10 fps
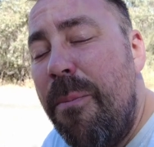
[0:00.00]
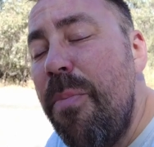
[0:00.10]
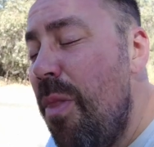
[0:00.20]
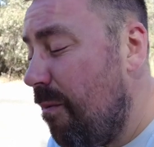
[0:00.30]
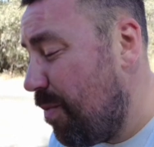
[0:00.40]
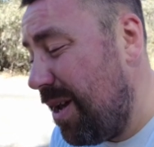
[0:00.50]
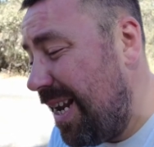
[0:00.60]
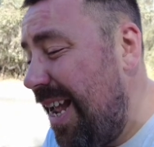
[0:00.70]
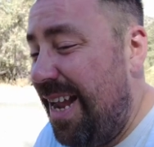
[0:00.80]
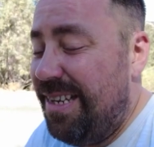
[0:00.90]
but
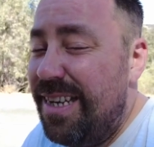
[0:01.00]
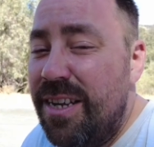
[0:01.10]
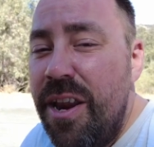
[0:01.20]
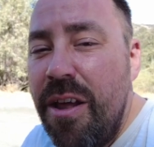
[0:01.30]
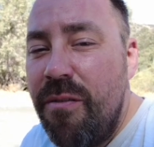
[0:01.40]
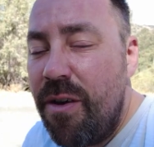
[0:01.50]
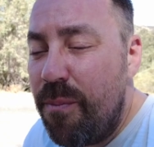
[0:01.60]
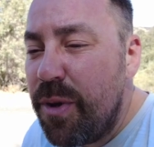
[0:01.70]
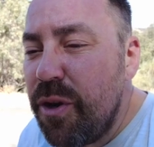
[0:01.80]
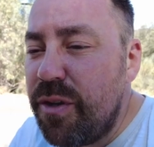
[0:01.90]
it is. It's another
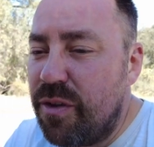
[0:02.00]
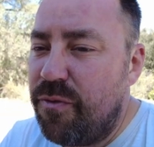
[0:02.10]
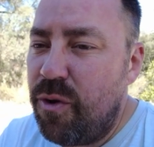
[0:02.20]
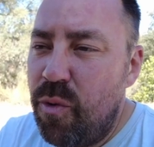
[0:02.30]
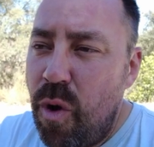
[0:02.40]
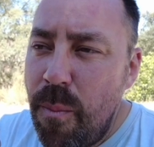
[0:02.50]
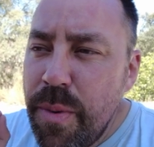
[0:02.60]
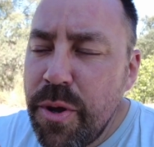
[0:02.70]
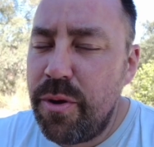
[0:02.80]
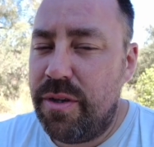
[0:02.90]
beautiful,
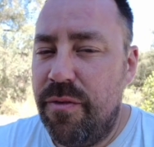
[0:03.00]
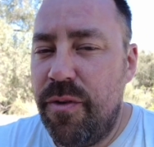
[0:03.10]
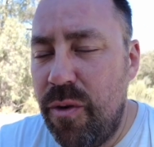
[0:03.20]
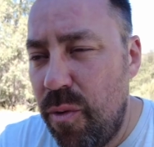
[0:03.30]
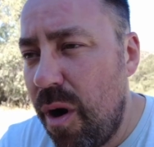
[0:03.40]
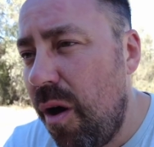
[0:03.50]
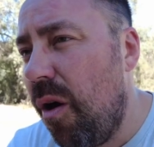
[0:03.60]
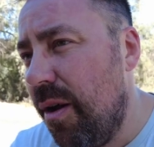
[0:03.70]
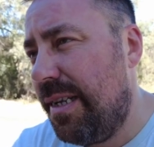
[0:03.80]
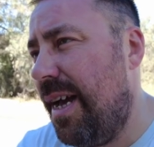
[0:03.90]
beautiful
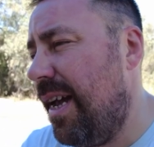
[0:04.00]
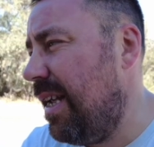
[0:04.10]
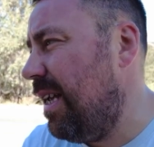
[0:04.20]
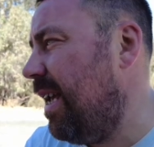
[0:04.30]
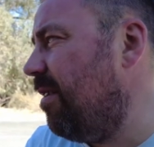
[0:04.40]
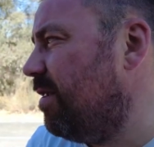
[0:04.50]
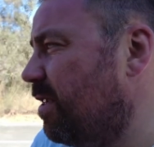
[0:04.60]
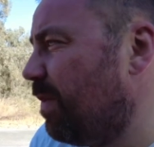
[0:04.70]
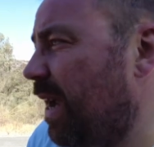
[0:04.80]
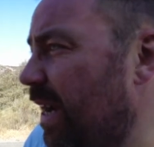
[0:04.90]
hot day here in
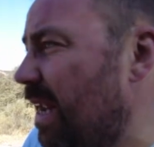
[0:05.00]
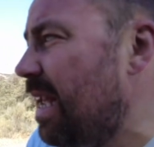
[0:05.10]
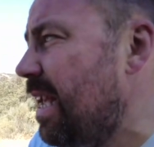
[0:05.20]
Spain.